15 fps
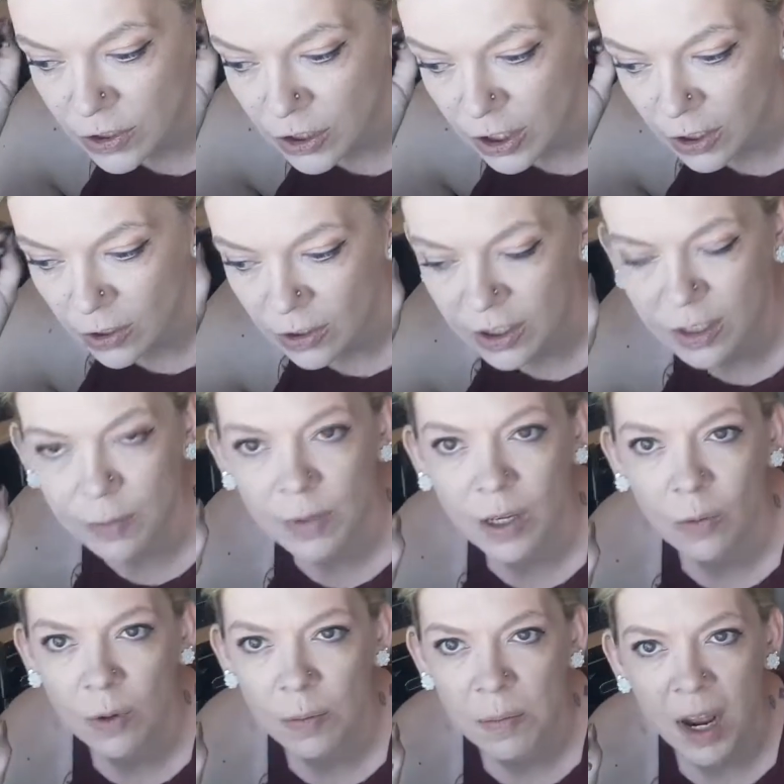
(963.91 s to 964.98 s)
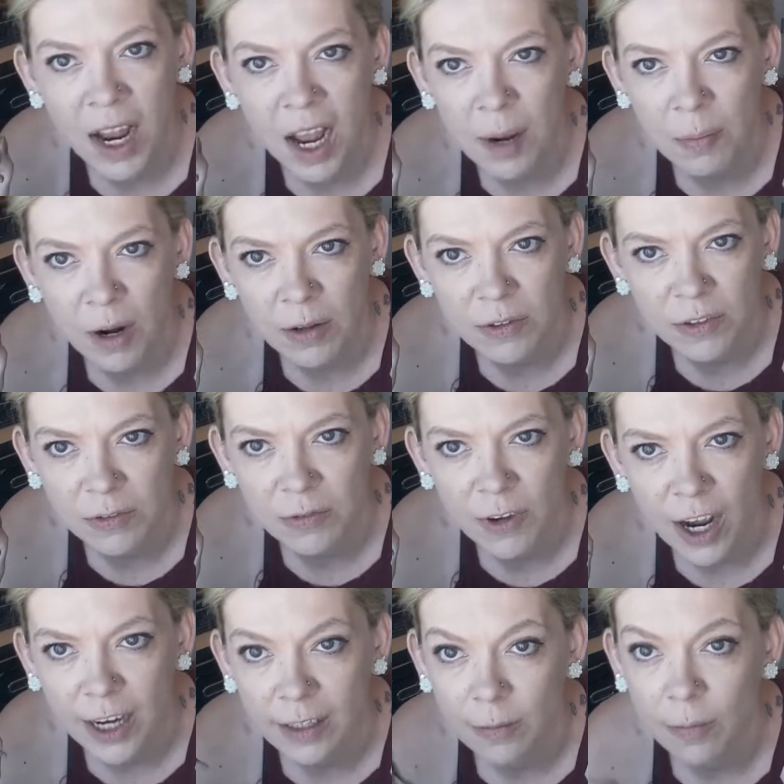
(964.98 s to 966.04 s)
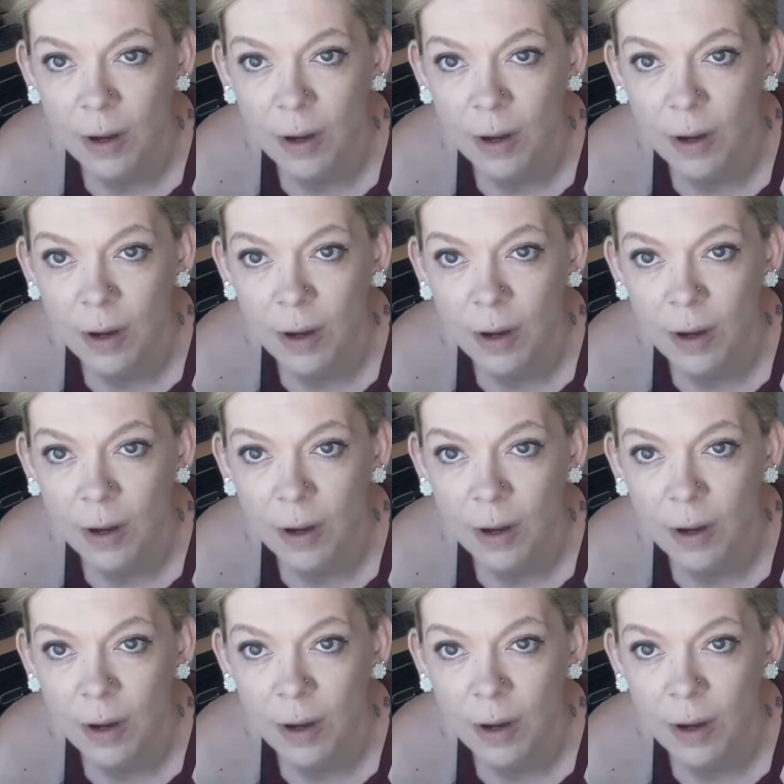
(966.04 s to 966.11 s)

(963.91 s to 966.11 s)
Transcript: she looked at me and went, "My eyebrows are fine."